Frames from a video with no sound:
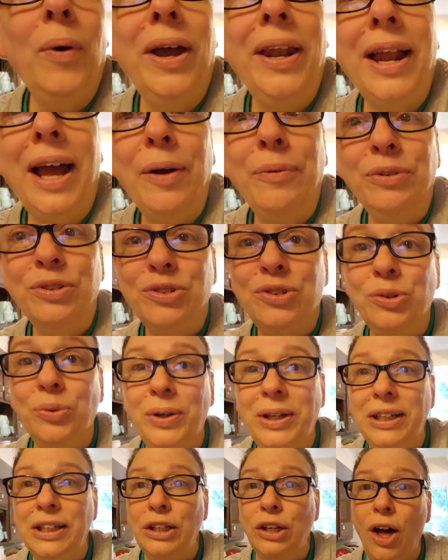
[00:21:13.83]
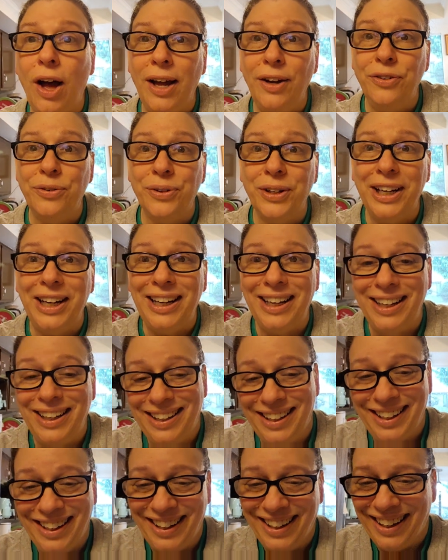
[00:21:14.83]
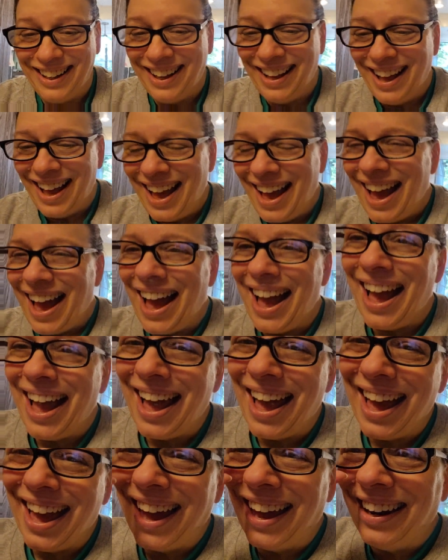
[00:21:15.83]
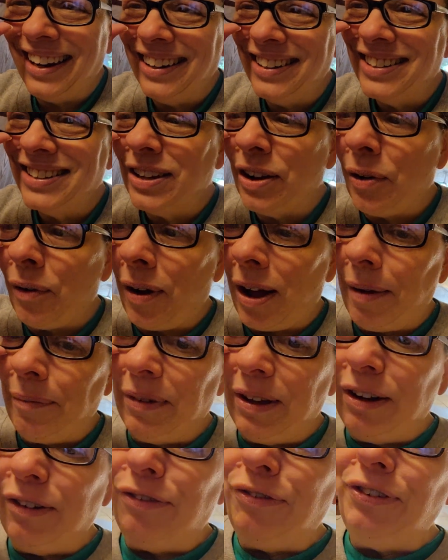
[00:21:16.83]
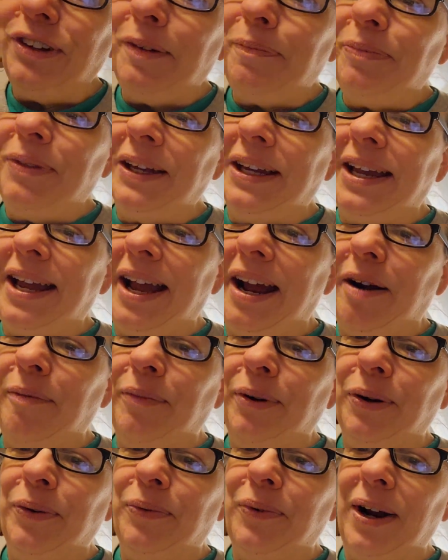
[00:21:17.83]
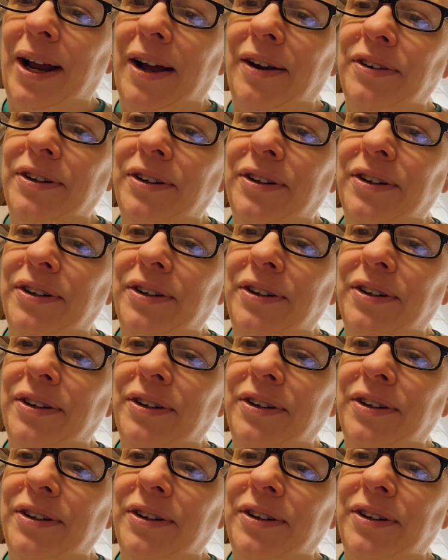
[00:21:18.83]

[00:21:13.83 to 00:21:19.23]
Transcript: when i was doing laundry and so I'm going to flip the camera around